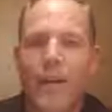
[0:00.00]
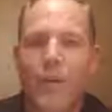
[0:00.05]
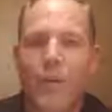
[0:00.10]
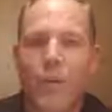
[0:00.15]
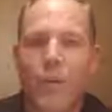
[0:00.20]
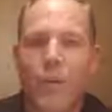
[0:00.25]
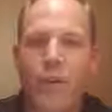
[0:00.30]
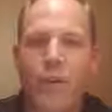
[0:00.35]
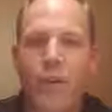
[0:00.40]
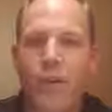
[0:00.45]

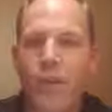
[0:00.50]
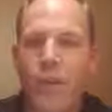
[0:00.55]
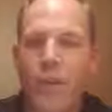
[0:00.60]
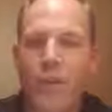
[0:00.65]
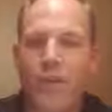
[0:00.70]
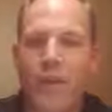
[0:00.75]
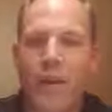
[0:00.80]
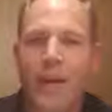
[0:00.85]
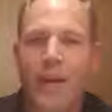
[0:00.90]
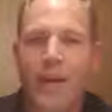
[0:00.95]
through another
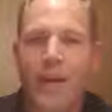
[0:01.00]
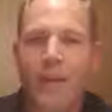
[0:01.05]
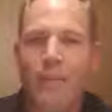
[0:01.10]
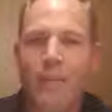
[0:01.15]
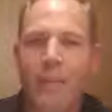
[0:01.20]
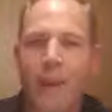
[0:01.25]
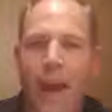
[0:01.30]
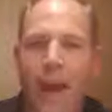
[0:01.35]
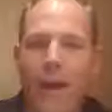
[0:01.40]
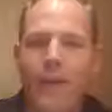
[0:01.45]
friend of mine
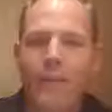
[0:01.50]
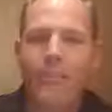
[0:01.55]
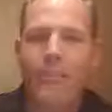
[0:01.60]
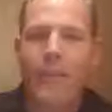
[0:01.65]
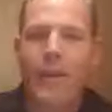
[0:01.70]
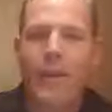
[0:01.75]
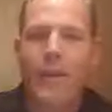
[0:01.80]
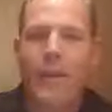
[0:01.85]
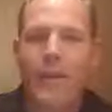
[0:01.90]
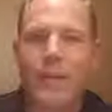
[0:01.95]
named Matt,
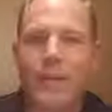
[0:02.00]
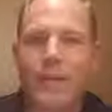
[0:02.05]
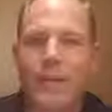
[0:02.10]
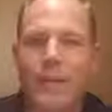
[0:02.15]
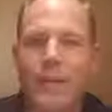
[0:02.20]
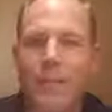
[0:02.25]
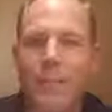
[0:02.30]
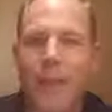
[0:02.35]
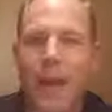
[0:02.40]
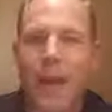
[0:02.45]
and
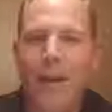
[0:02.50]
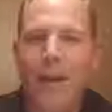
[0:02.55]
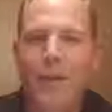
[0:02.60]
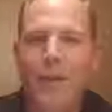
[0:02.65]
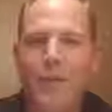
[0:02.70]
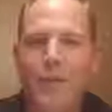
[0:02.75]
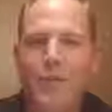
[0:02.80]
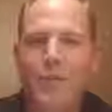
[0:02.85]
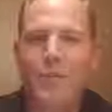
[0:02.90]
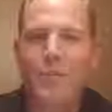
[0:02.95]
Matt
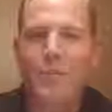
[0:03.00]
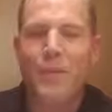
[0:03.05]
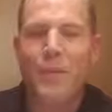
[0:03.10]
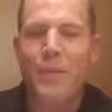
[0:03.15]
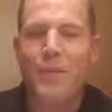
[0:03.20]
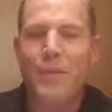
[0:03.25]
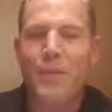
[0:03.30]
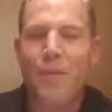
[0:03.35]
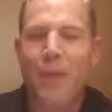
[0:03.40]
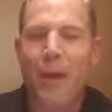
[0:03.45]
introduced
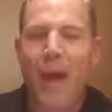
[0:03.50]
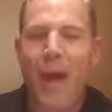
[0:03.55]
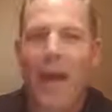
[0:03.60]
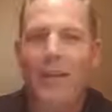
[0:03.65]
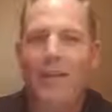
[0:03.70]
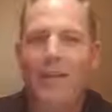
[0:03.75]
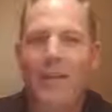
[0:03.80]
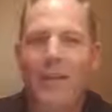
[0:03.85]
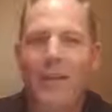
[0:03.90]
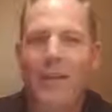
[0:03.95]
me to
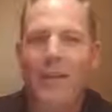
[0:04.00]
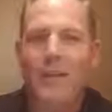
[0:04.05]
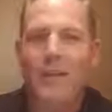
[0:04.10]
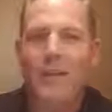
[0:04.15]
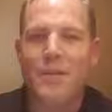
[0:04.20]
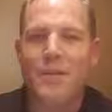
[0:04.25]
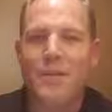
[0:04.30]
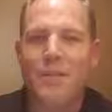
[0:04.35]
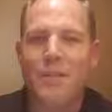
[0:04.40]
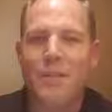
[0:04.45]
Pat
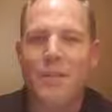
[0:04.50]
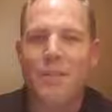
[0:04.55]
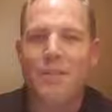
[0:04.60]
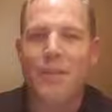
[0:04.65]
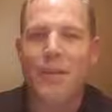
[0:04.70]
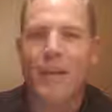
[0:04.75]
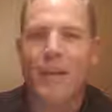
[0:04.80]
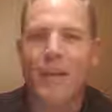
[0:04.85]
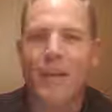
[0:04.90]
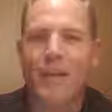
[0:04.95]
as
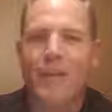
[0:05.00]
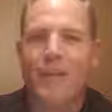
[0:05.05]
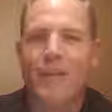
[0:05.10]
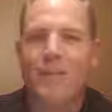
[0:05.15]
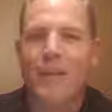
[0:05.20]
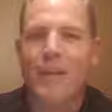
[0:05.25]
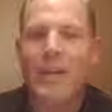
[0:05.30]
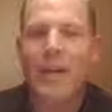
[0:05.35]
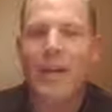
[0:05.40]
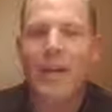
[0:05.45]
being
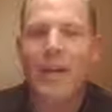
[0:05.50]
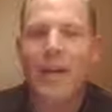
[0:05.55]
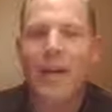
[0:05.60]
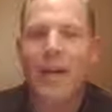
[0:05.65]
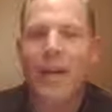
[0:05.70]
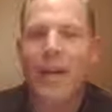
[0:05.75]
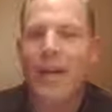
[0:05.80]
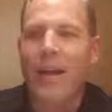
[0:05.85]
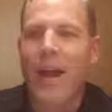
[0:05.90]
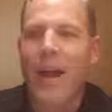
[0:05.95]
a
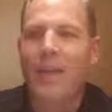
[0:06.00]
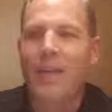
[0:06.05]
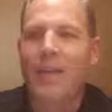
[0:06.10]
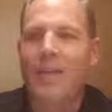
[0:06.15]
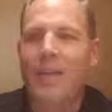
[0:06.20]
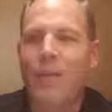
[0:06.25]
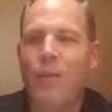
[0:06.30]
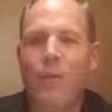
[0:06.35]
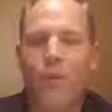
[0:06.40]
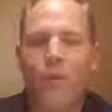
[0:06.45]
guy
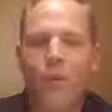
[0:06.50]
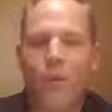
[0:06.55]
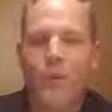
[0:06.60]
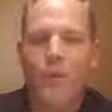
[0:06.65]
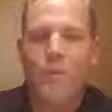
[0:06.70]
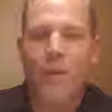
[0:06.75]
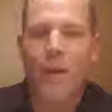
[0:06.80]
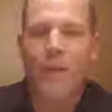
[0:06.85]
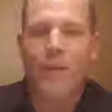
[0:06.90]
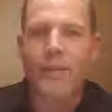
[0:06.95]
that he really
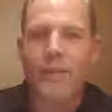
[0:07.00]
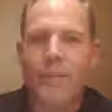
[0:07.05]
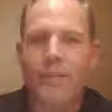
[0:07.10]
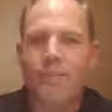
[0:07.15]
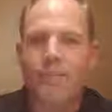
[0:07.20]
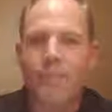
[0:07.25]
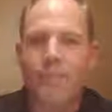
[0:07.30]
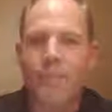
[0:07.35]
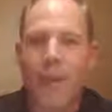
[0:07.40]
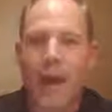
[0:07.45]

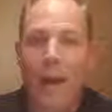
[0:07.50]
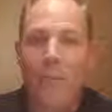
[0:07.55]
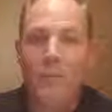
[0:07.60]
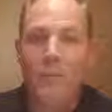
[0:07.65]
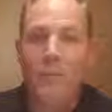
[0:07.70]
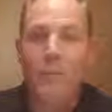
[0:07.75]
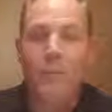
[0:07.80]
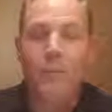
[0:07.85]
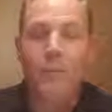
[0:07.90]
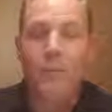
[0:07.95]
respected. Pat
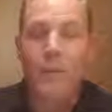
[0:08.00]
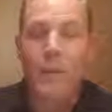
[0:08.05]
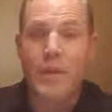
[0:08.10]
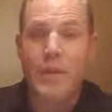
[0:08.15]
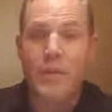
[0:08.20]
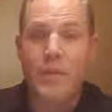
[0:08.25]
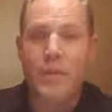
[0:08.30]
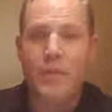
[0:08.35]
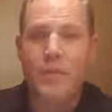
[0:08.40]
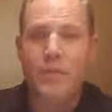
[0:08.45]
was in the
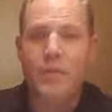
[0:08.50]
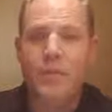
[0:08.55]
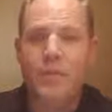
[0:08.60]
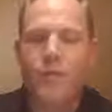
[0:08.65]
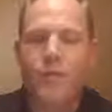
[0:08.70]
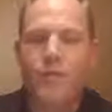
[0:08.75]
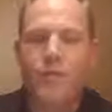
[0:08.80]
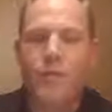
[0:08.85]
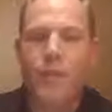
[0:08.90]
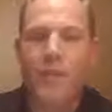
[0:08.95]
business
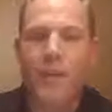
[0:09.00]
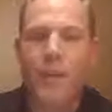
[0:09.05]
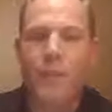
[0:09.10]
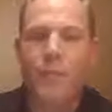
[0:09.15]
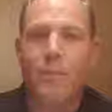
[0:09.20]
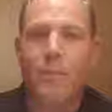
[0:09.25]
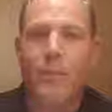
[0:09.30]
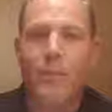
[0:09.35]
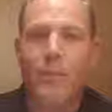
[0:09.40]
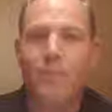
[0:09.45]
of
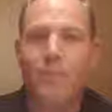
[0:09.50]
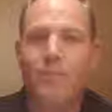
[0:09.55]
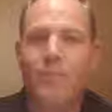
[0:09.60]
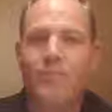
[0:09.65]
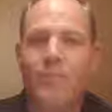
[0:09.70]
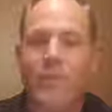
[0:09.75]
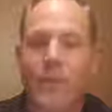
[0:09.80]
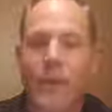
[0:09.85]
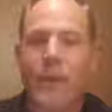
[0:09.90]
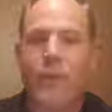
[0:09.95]

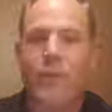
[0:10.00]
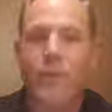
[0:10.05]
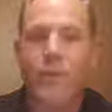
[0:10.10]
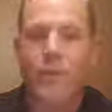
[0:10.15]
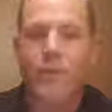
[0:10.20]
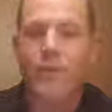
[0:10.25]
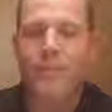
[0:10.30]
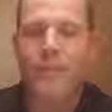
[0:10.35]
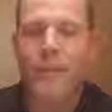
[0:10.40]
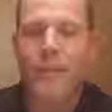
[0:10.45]
developing
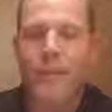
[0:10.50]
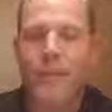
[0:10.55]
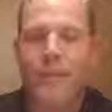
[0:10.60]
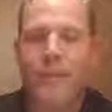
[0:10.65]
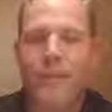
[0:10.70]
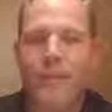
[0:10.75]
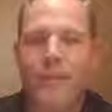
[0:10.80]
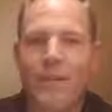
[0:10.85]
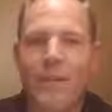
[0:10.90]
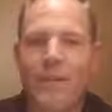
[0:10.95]
leaders,
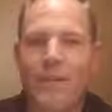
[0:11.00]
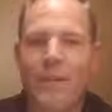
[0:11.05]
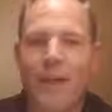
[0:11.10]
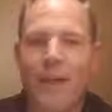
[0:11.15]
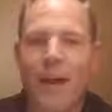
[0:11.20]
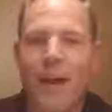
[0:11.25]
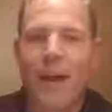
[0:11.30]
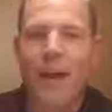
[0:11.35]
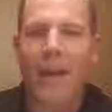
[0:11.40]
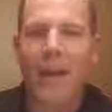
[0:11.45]
and
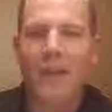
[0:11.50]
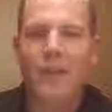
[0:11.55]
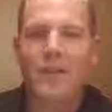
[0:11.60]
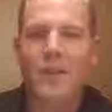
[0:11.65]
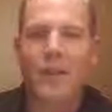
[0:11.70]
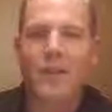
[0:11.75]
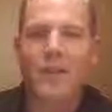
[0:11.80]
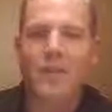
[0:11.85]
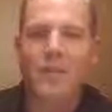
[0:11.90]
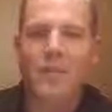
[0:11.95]
I had a
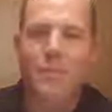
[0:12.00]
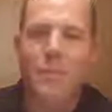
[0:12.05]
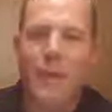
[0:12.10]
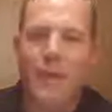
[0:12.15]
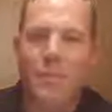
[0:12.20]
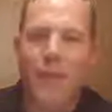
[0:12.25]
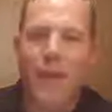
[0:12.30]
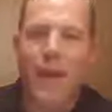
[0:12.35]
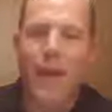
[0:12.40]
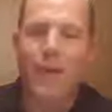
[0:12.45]
chance to
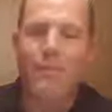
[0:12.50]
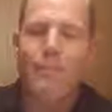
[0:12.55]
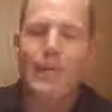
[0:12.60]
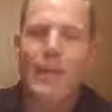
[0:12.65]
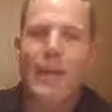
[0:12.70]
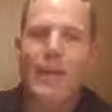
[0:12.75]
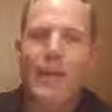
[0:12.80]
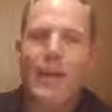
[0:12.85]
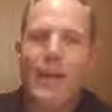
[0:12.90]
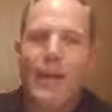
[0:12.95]
meet Pat.
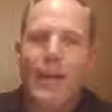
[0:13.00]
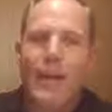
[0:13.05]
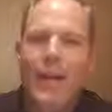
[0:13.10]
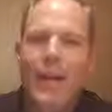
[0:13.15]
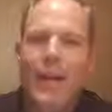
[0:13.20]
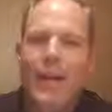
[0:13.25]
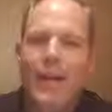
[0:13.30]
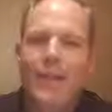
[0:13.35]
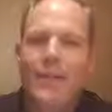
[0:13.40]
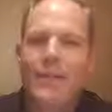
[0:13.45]

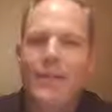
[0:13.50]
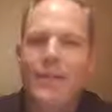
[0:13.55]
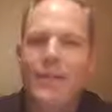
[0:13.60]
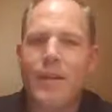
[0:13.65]
And